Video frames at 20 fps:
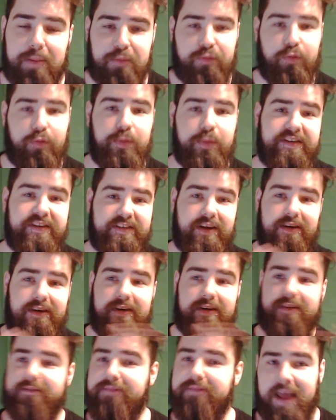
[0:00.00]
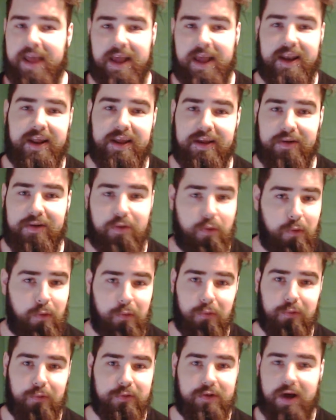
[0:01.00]
before we start any
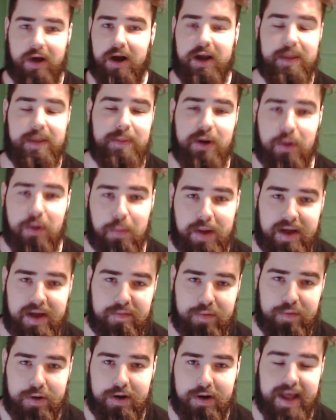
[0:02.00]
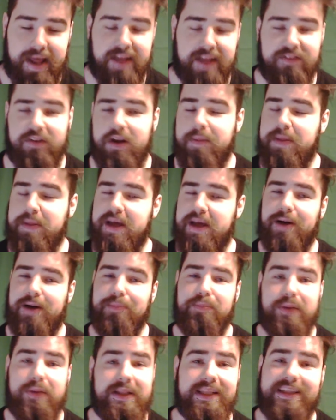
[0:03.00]
old argument or whatever, it is going to be a
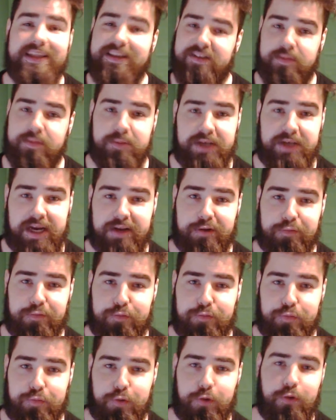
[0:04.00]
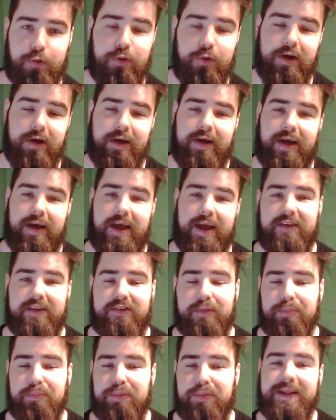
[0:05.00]
completely subjective review. It is
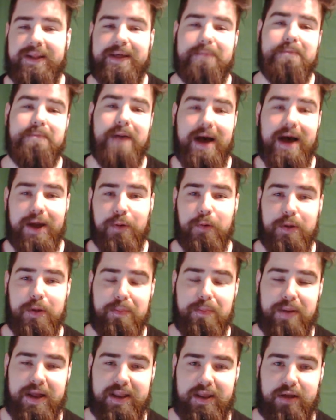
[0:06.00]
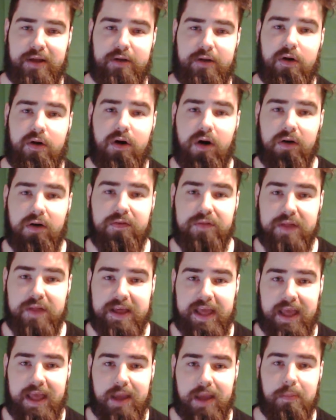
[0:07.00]
completely my own opinion of the
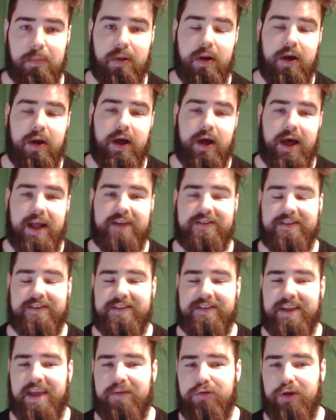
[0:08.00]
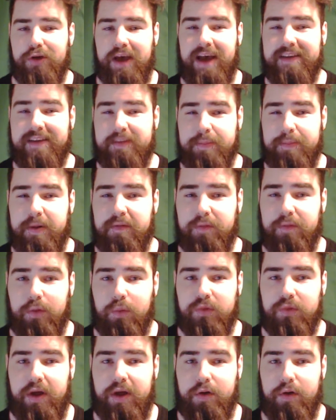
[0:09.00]
game, and it's just to give you guys a bit of a
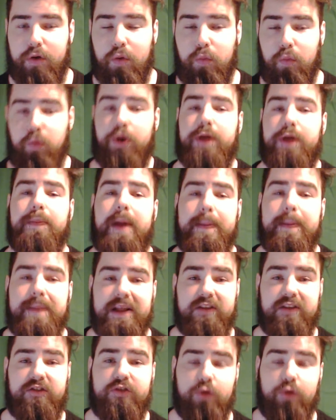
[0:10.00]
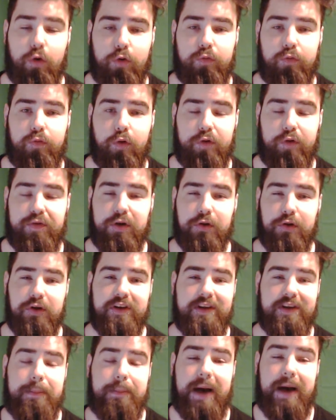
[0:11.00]
lowdown of what you might be in store for if you're looking
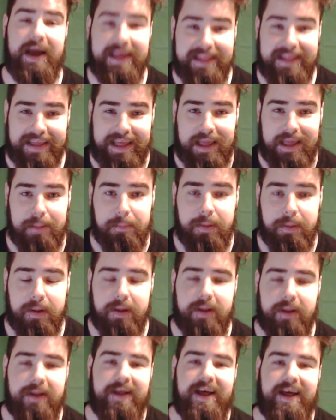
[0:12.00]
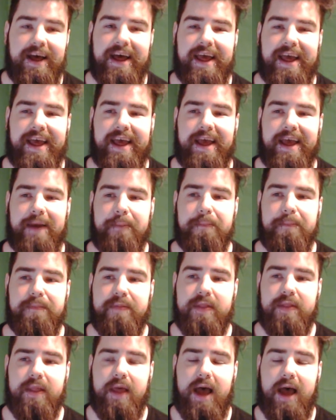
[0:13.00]
to buy the game,
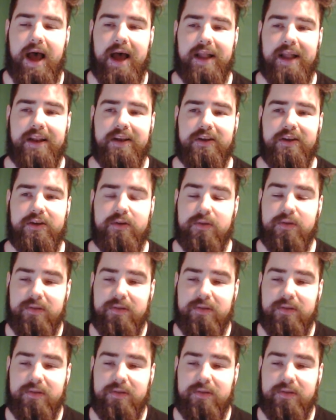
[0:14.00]
and